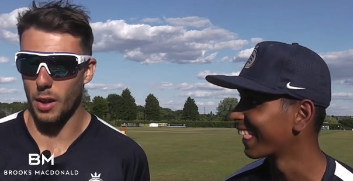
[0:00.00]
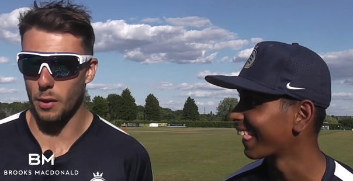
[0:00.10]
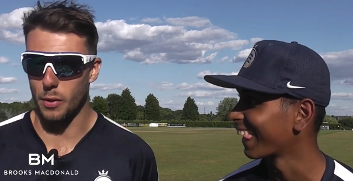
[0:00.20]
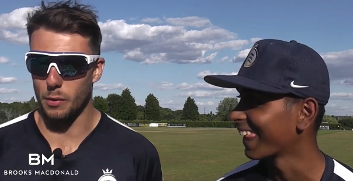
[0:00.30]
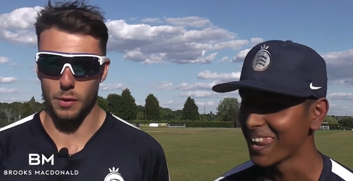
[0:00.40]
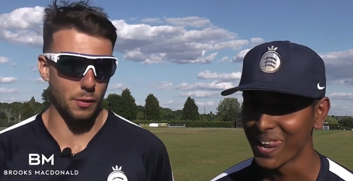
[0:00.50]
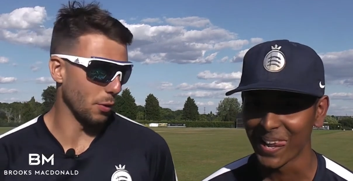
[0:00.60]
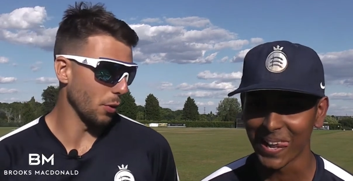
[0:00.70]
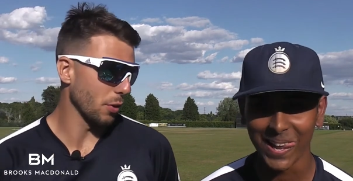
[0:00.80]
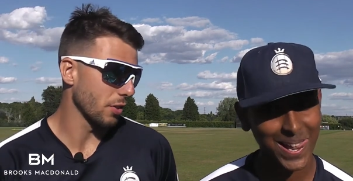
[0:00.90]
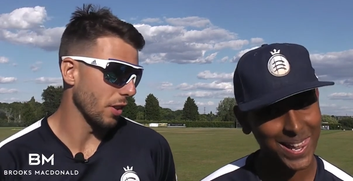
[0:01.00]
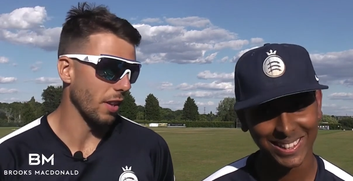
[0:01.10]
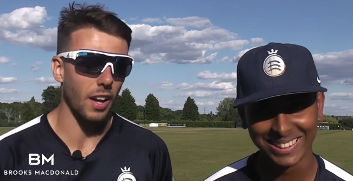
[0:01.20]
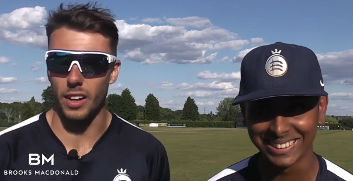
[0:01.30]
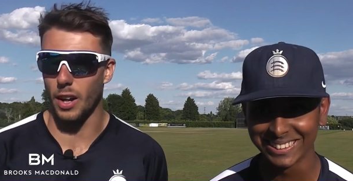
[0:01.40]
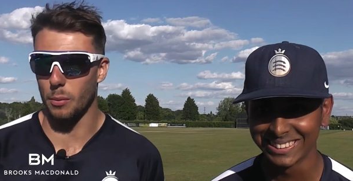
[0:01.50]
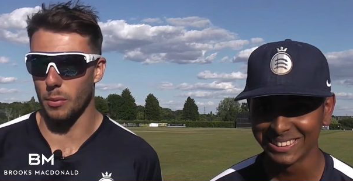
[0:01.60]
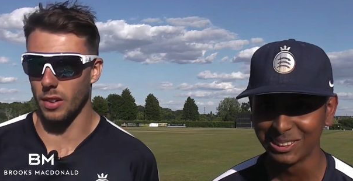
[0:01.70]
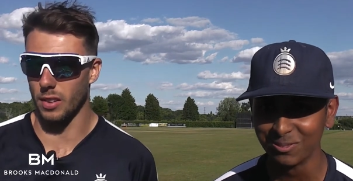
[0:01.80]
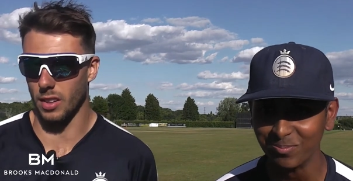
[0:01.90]
Speaker 1: off him for 4, so that helped
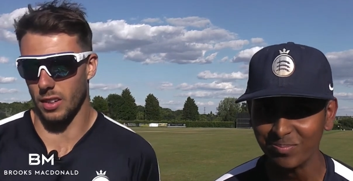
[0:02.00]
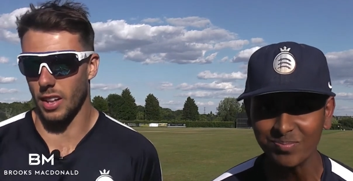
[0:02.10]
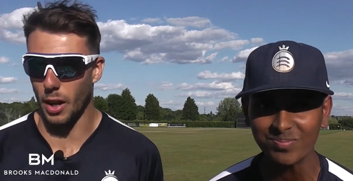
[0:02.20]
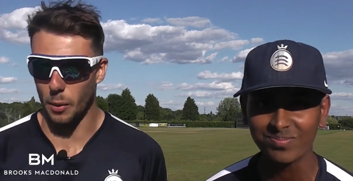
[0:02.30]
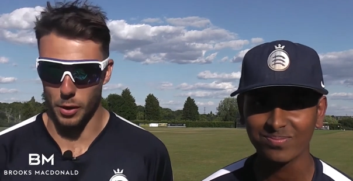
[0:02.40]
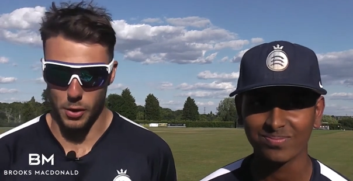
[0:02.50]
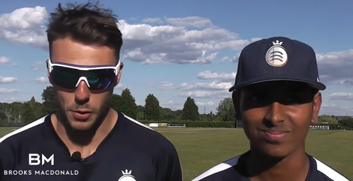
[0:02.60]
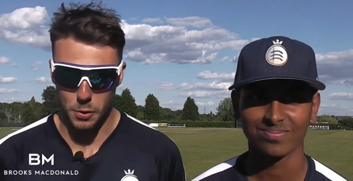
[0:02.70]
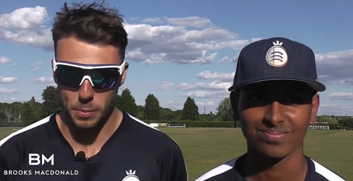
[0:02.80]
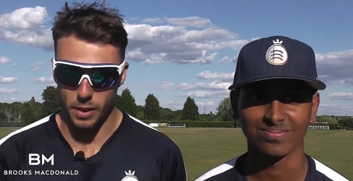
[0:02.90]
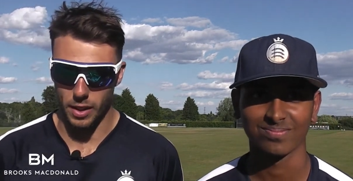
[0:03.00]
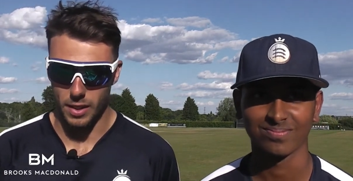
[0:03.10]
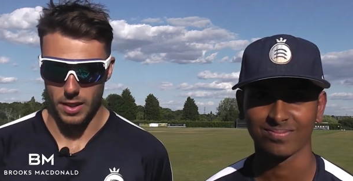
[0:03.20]
the cause. But